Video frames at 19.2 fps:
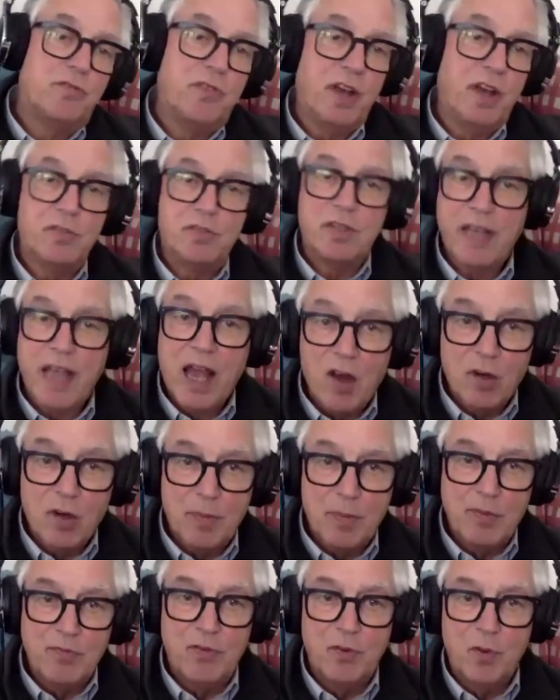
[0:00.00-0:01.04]
felt
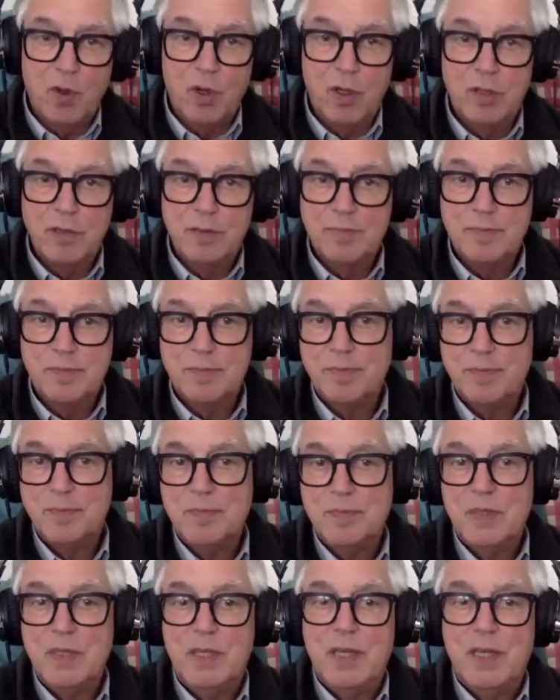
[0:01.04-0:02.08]
accountable for.
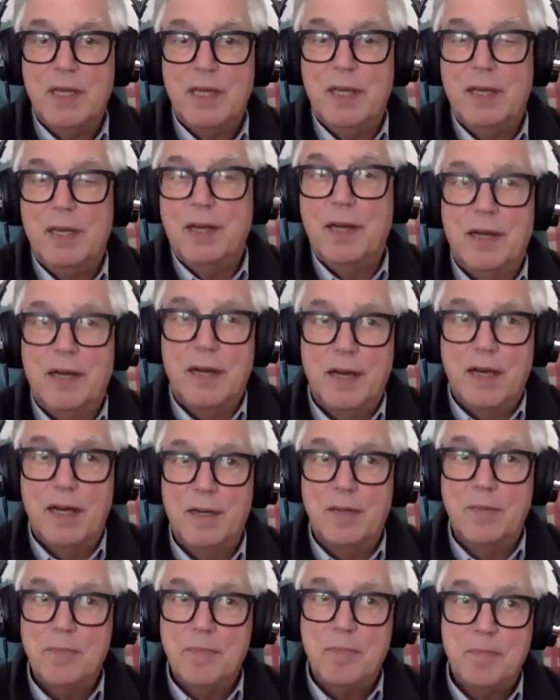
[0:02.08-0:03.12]

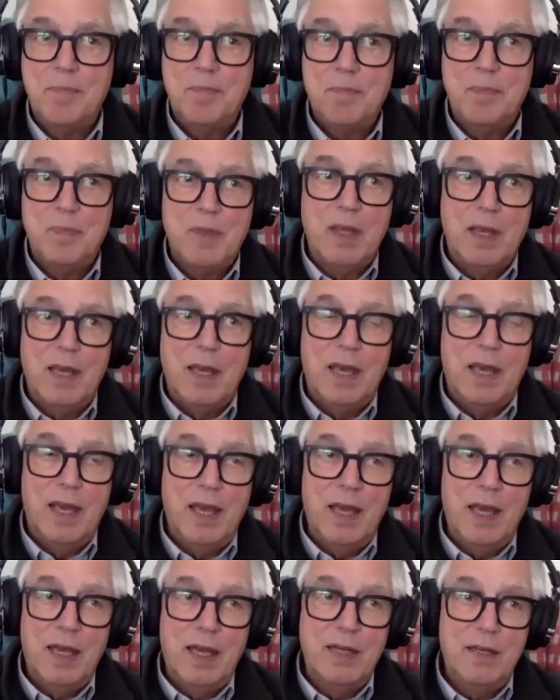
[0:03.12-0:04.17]
Uh,
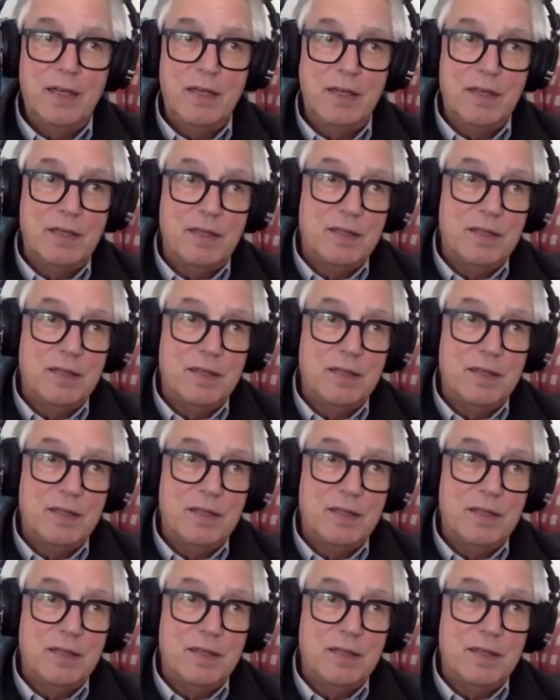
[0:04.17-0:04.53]
and